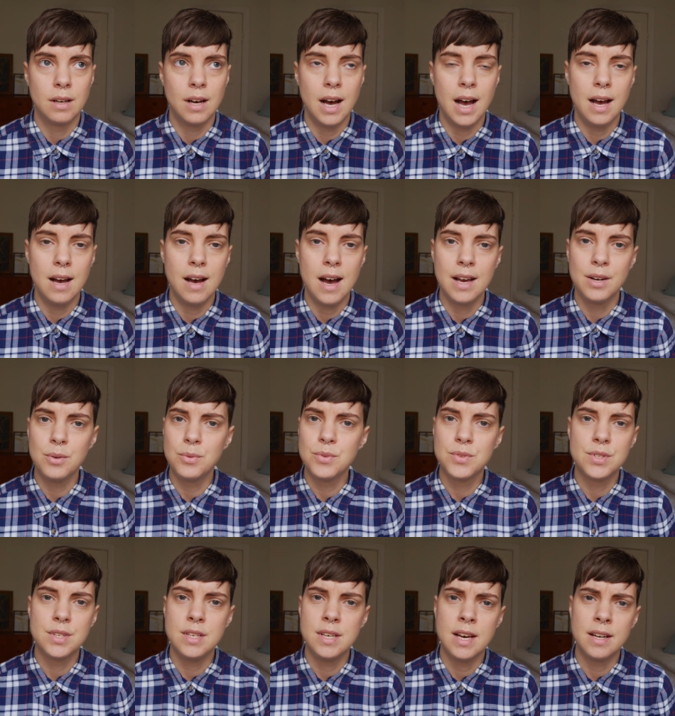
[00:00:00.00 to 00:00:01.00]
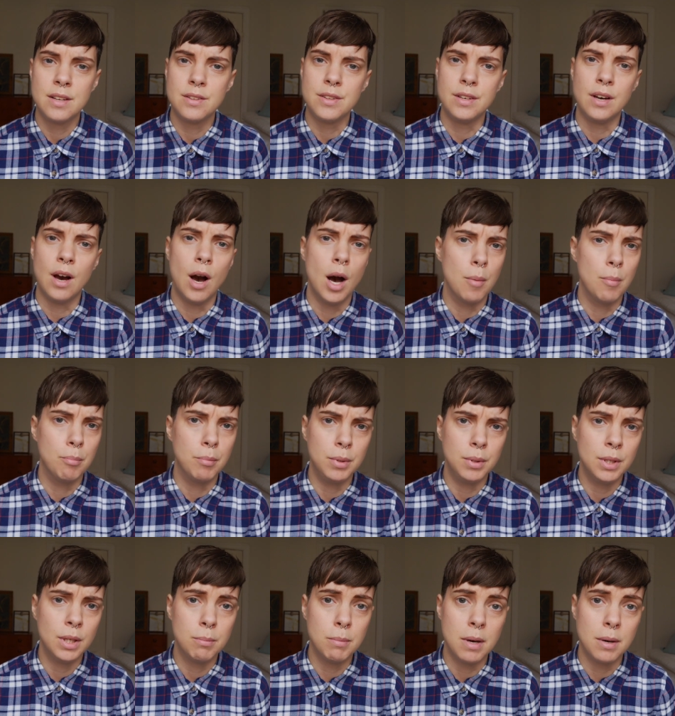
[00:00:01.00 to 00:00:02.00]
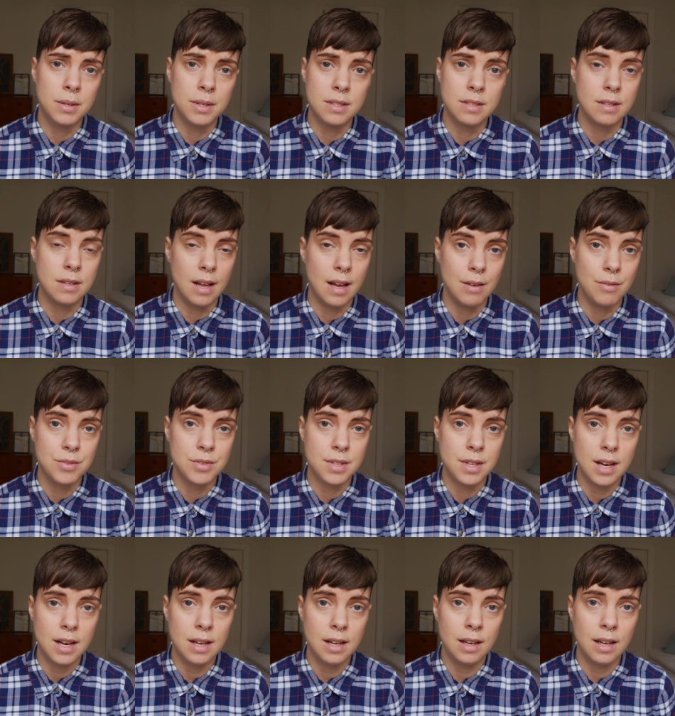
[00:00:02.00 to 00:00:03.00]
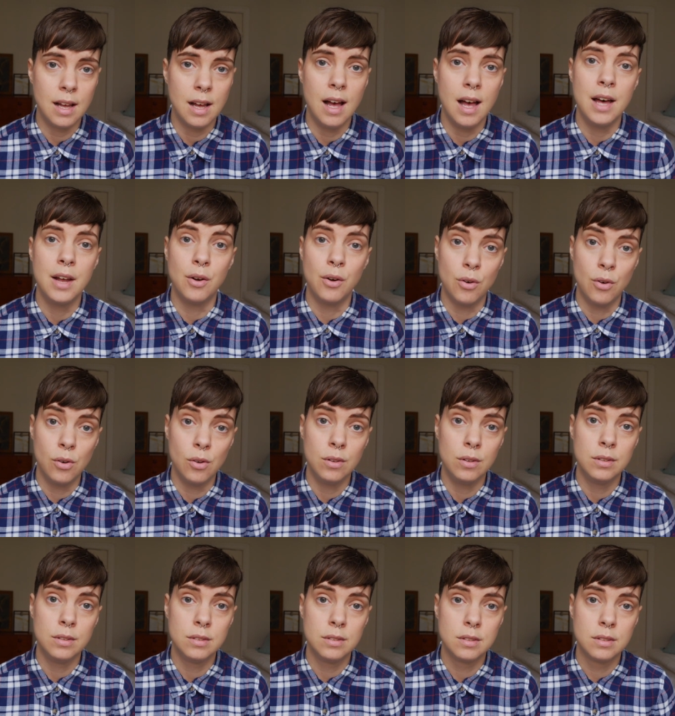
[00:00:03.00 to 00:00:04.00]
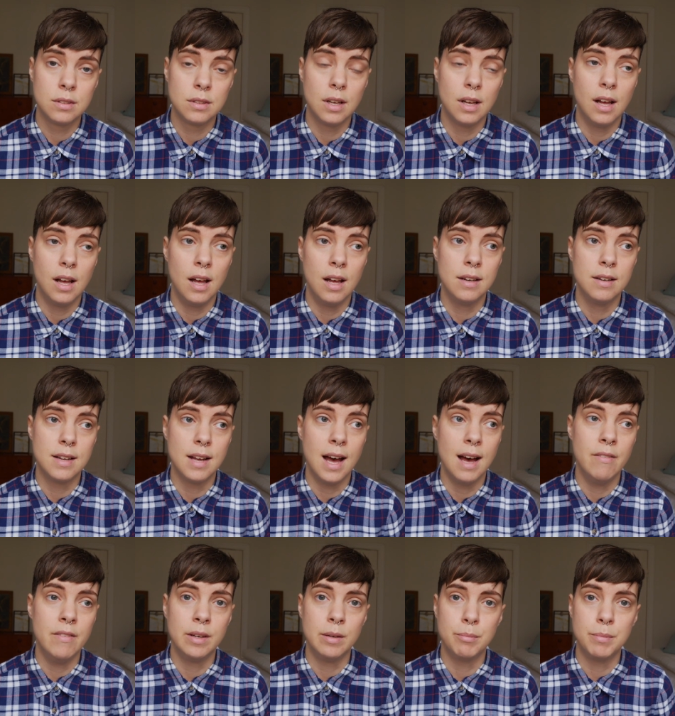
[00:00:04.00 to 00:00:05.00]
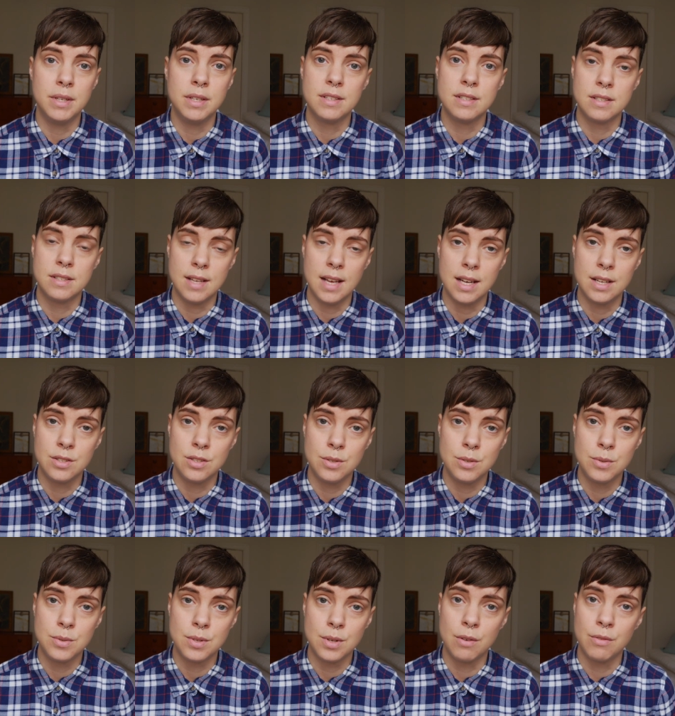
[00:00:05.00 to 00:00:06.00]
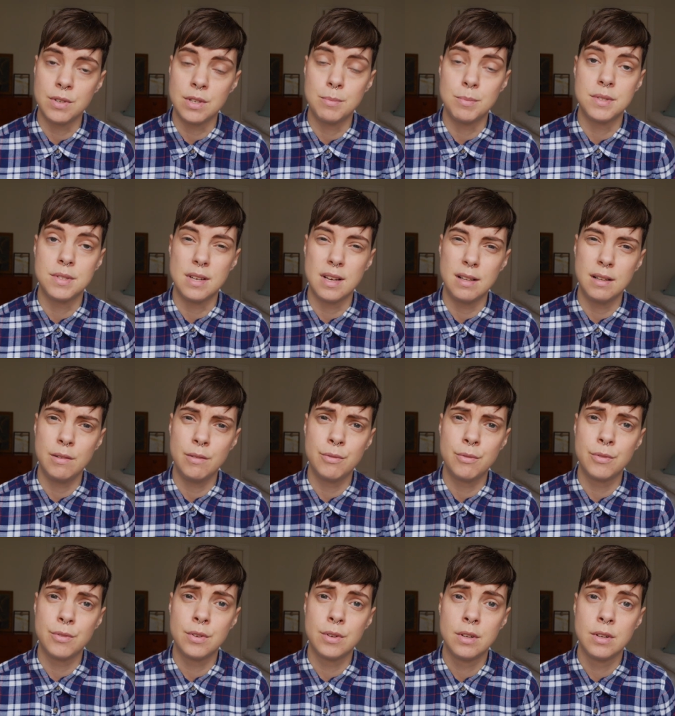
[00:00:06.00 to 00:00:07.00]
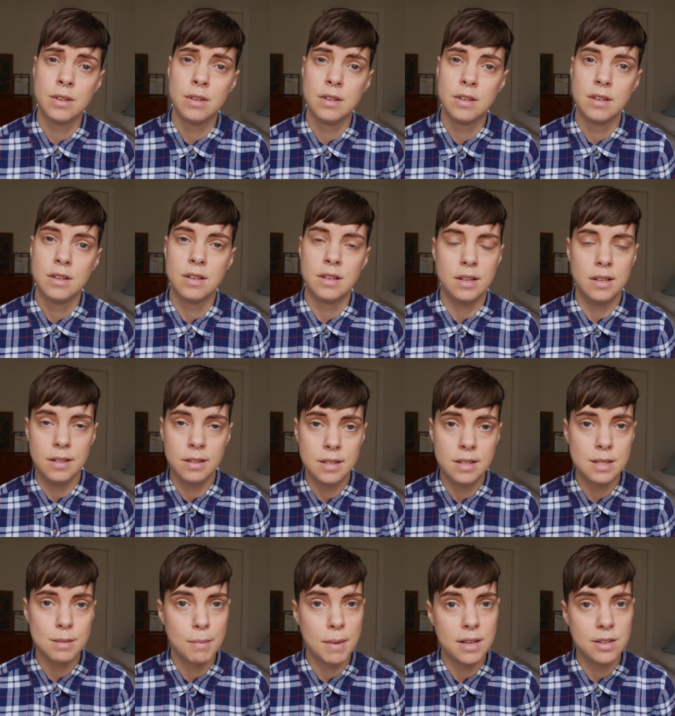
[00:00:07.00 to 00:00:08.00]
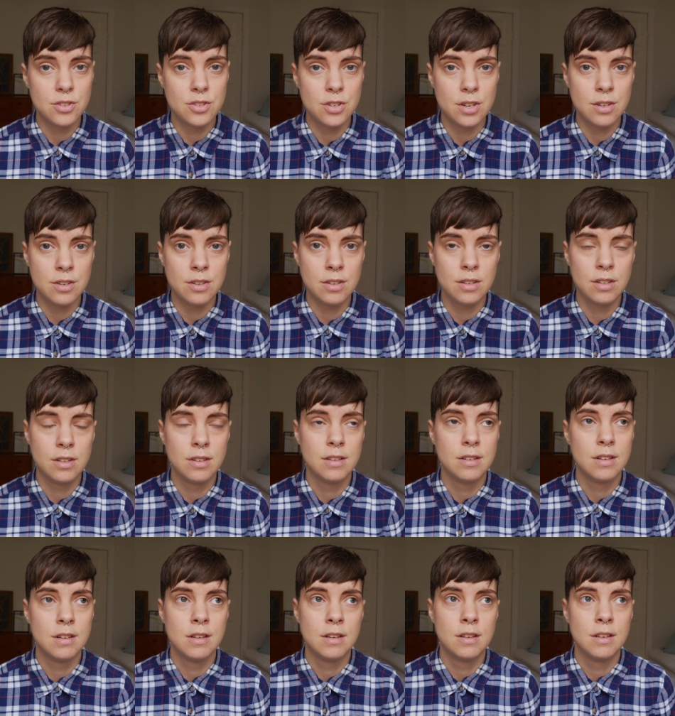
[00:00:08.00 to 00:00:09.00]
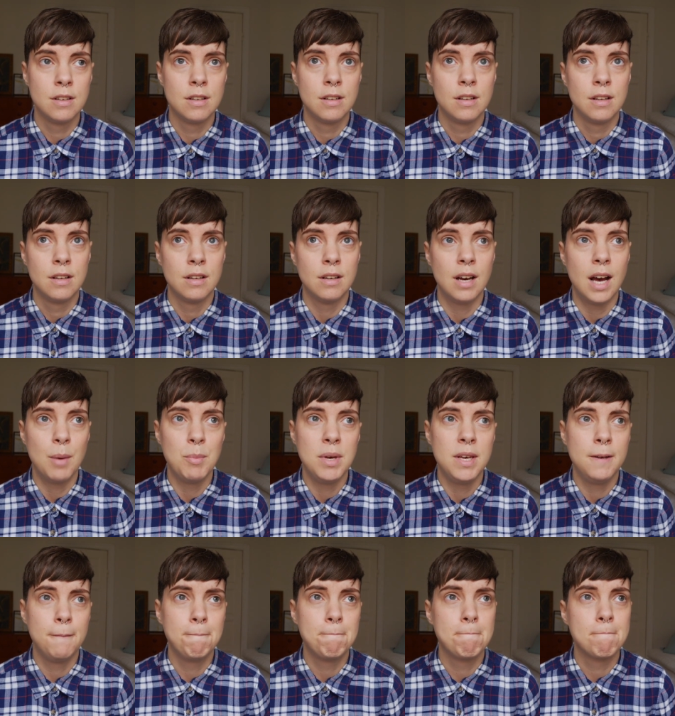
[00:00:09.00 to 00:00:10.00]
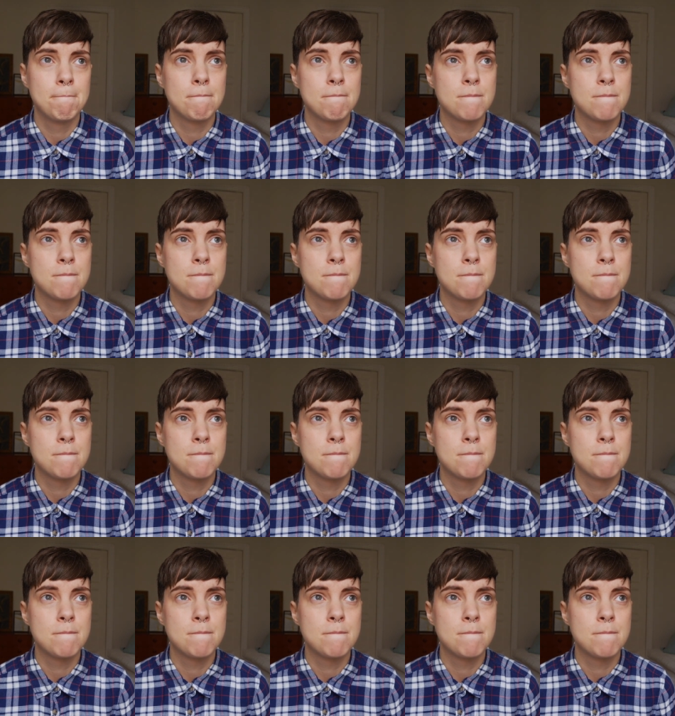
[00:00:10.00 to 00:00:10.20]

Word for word: I, I don't see anything humble about his lifestyle at all and having big statues of himself in this mansion i mean